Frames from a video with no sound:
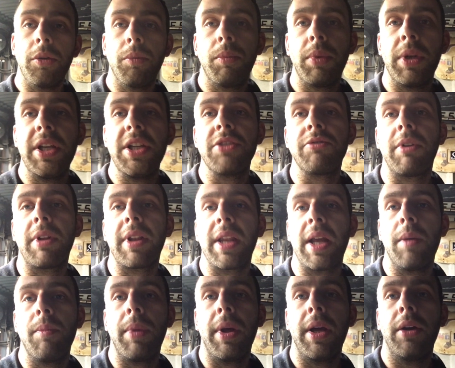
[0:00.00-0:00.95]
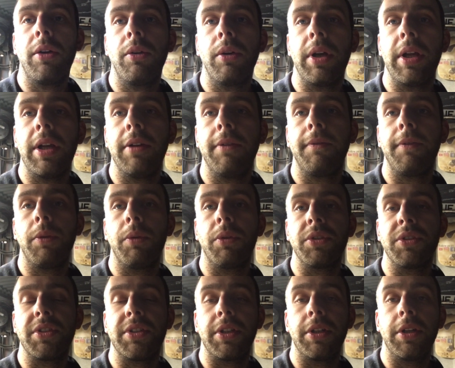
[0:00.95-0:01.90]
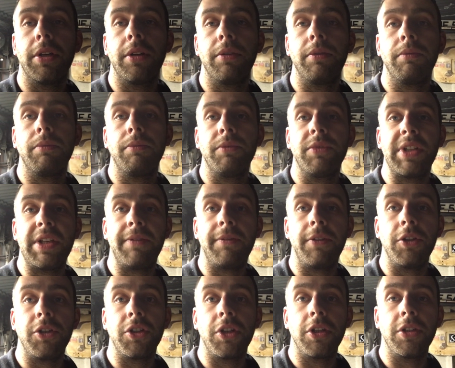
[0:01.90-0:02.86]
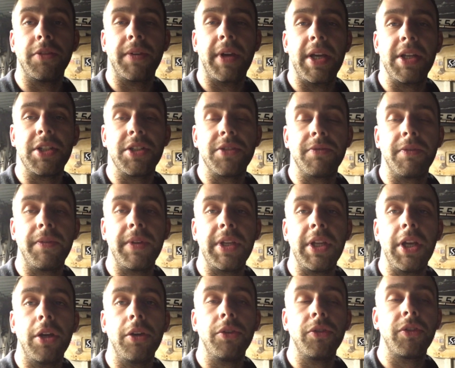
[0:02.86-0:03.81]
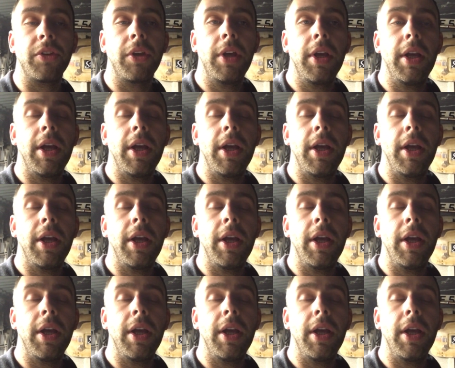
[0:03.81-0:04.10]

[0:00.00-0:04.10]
please ring that bell if you want to see future notifications for videos,